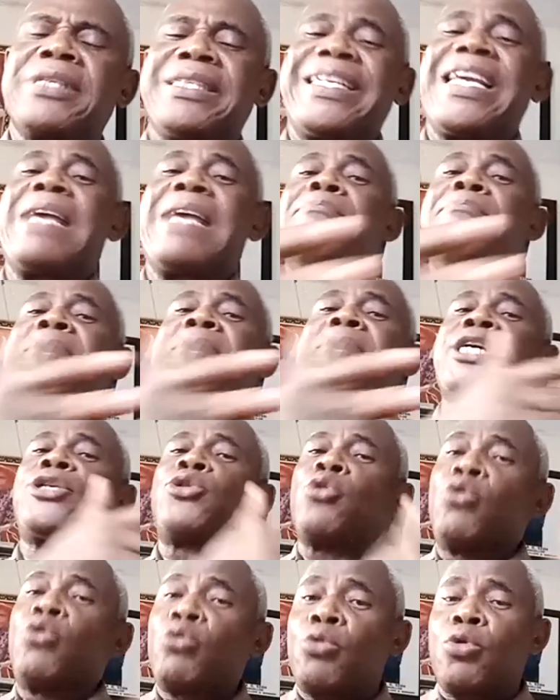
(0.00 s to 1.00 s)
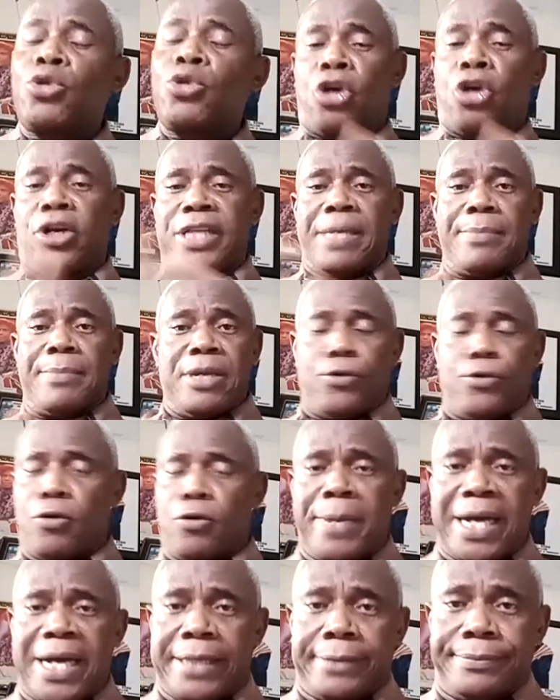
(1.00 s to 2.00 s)
they may do good or they may do
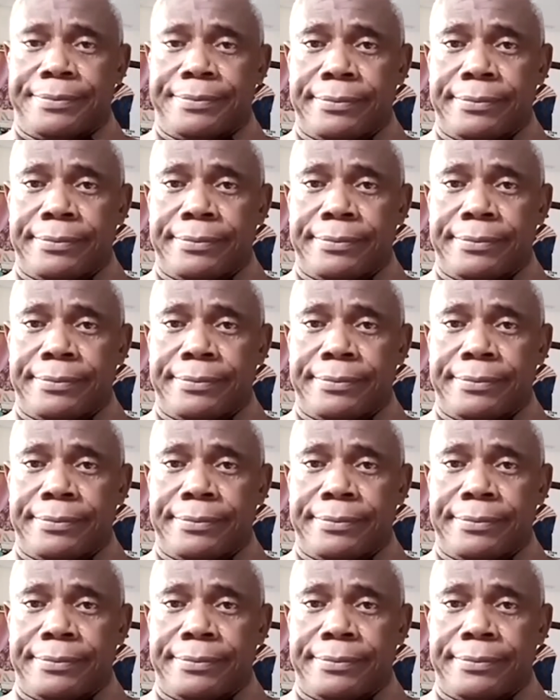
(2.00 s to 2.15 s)
bad.